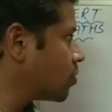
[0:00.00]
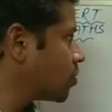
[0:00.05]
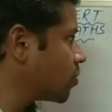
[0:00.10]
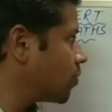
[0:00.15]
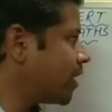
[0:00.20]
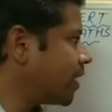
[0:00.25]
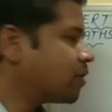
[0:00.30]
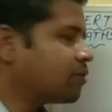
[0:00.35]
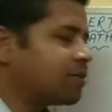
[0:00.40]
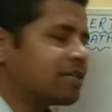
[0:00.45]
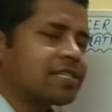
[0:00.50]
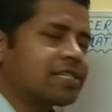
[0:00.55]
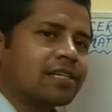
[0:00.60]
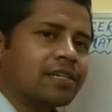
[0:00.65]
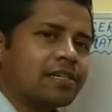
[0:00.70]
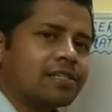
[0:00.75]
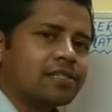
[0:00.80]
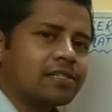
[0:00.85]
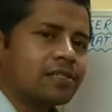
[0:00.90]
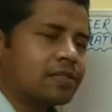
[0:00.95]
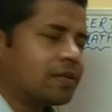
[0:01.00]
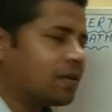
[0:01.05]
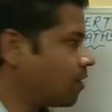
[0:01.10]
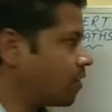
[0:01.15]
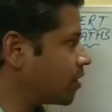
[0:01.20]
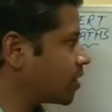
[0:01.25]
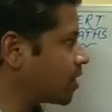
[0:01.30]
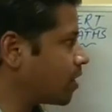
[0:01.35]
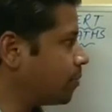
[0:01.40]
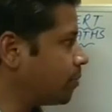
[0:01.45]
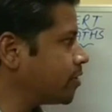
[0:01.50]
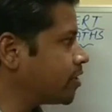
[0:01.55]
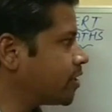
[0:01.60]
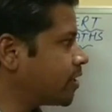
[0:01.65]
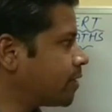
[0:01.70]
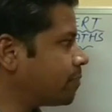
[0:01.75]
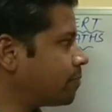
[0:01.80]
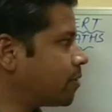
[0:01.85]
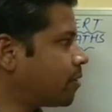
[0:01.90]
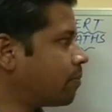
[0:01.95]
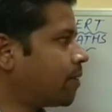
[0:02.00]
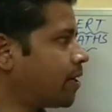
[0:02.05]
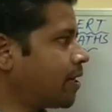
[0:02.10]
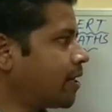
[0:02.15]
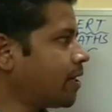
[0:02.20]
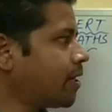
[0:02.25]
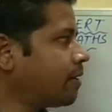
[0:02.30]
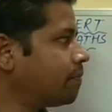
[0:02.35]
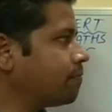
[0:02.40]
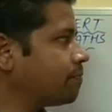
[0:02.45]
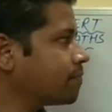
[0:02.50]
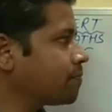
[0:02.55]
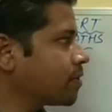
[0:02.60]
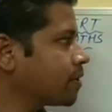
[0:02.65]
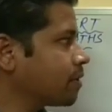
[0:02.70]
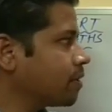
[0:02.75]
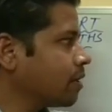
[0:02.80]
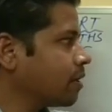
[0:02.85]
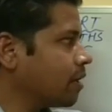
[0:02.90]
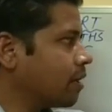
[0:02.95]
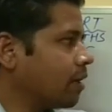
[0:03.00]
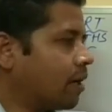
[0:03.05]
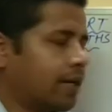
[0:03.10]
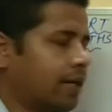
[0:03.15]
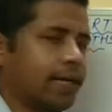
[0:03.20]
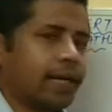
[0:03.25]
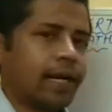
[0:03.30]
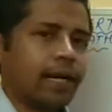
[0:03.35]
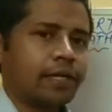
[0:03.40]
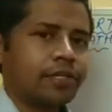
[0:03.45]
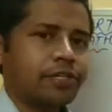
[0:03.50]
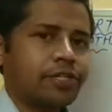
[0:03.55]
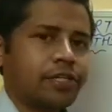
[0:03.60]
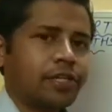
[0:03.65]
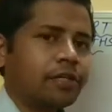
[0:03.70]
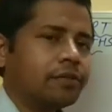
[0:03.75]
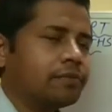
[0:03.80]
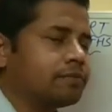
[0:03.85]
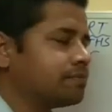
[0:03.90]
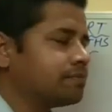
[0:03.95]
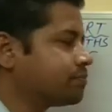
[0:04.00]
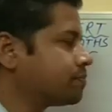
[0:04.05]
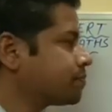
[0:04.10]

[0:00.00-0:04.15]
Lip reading: going to discuss on commutative property under addition.